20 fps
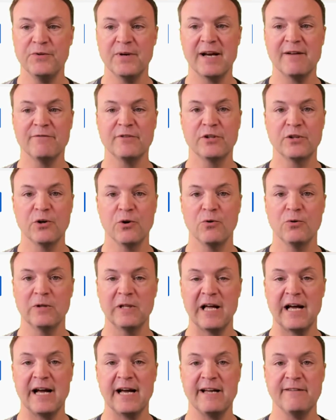You have go
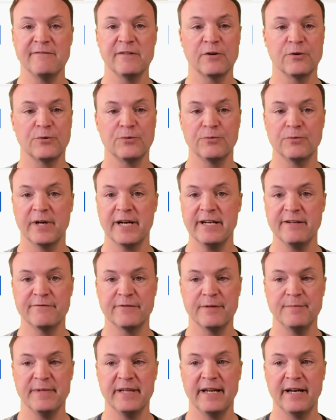live
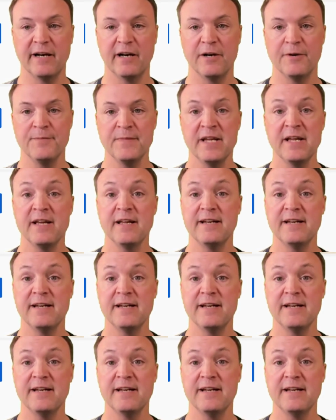right from here.